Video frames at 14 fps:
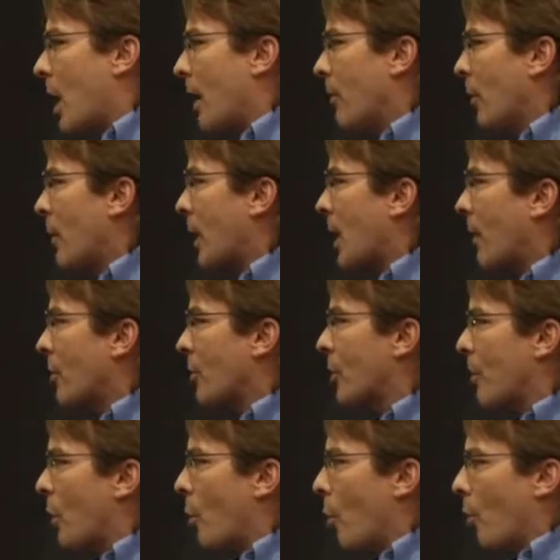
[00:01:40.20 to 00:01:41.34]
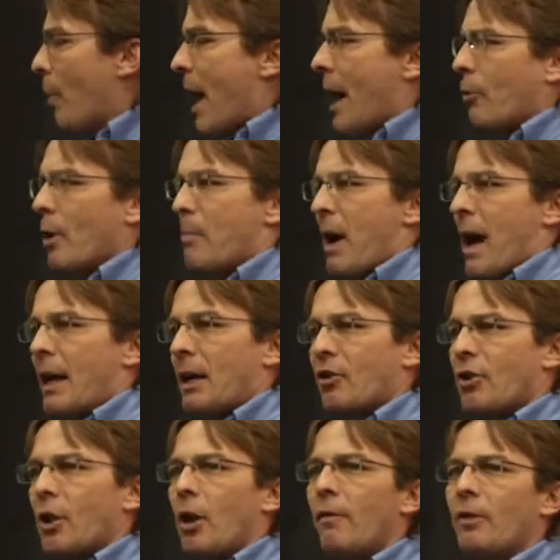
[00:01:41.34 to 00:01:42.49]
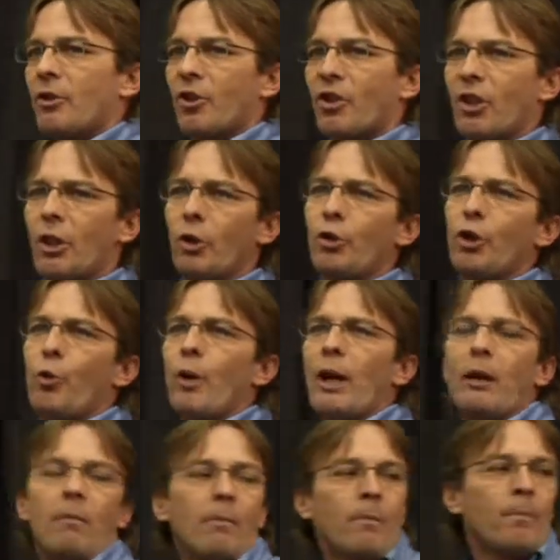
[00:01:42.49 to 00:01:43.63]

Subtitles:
cover that covers up the whole battery pack itself. It's a sealed unit.